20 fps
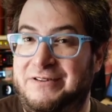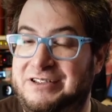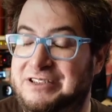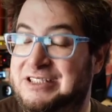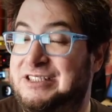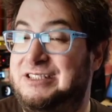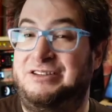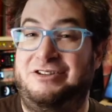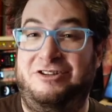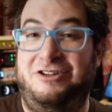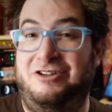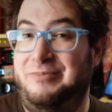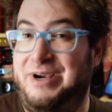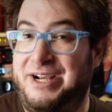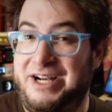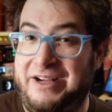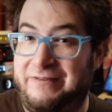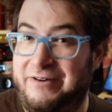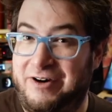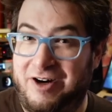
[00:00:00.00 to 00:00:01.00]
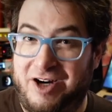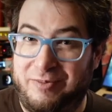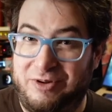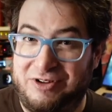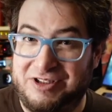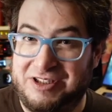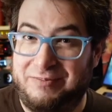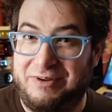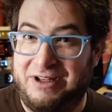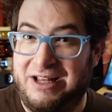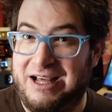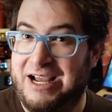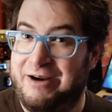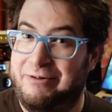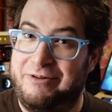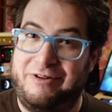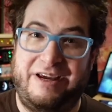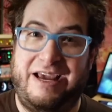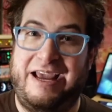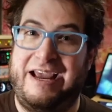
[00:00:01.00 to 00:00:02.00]
There's just too many variables at play
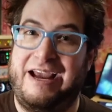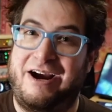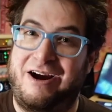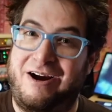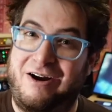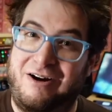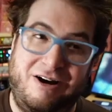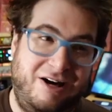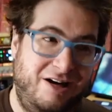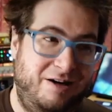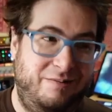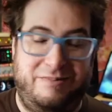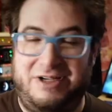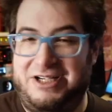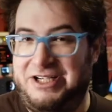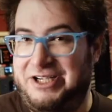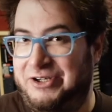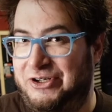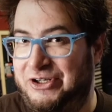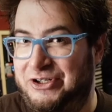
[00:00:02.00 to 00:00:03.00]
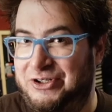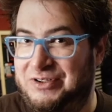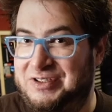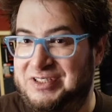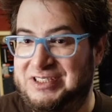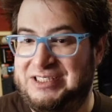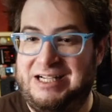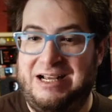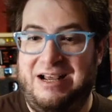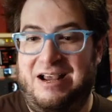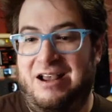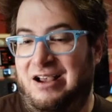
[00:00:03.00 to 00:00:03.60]
with the air, materials.